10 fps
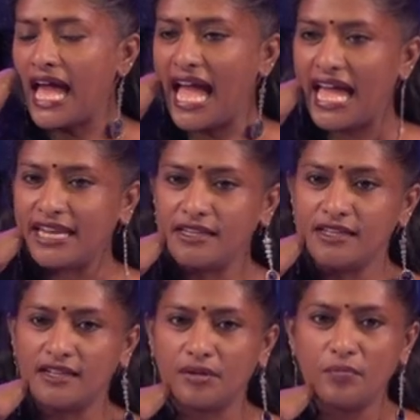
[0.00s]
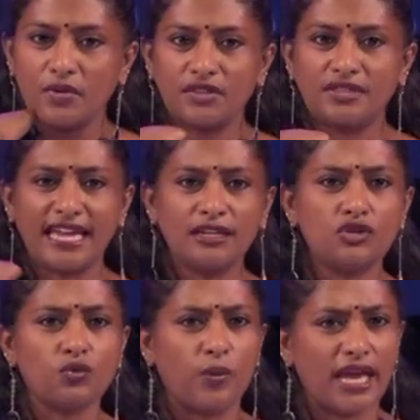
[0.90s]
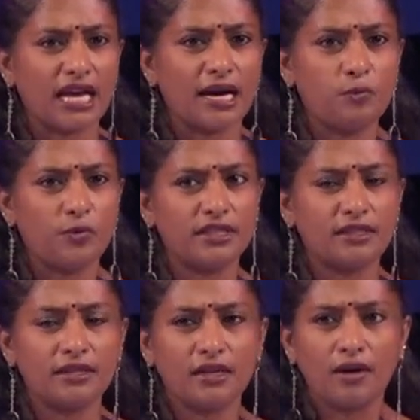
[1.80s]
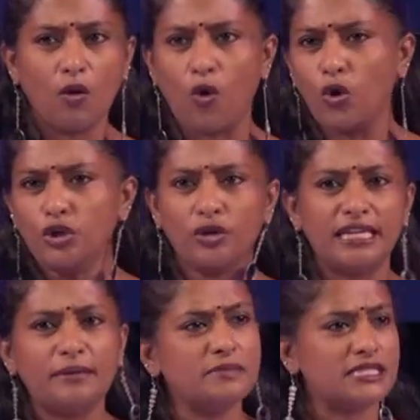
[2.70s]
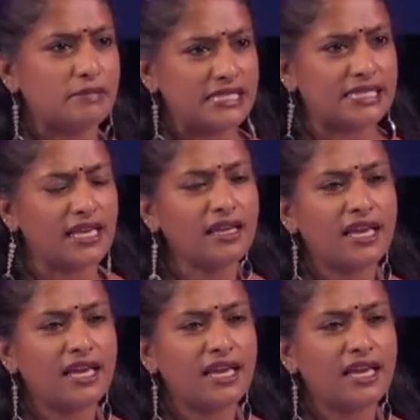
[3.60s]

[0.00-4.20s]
And uh, then to wake up with all your limbs missing,